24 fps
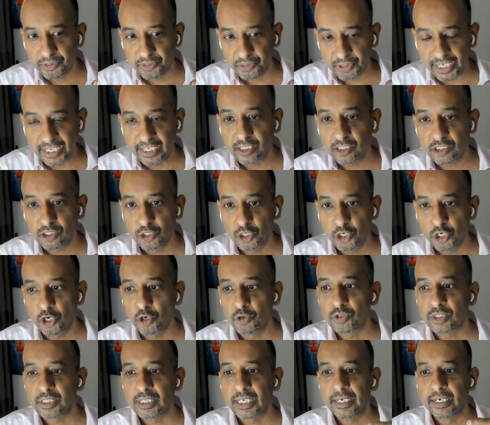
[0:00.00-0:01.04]
things
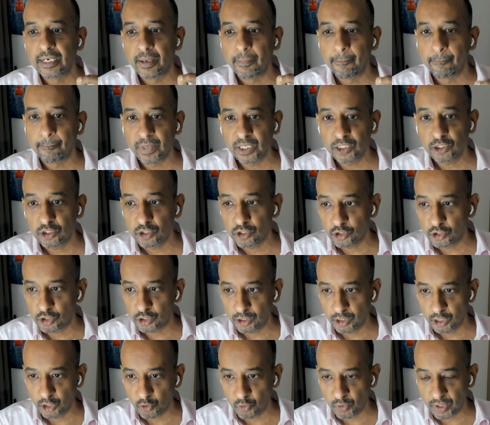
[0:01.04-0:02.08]
goes in a much
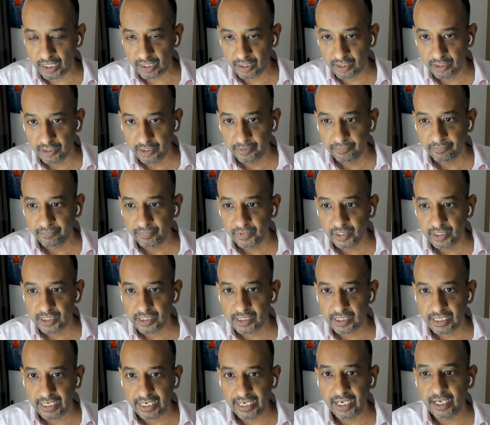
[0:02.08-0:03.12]
slower
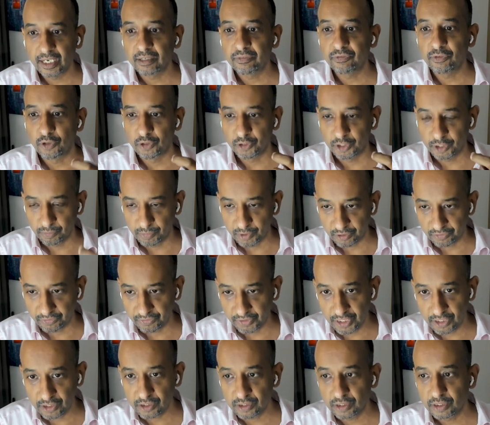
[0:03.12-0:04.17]
scale for a number of
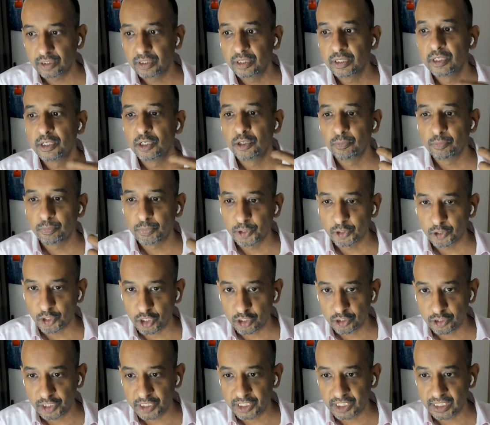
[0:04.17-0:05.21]
reasons.
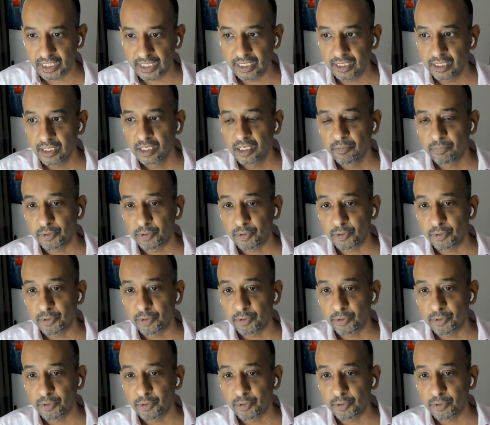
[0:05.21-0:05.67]
Bureaucracy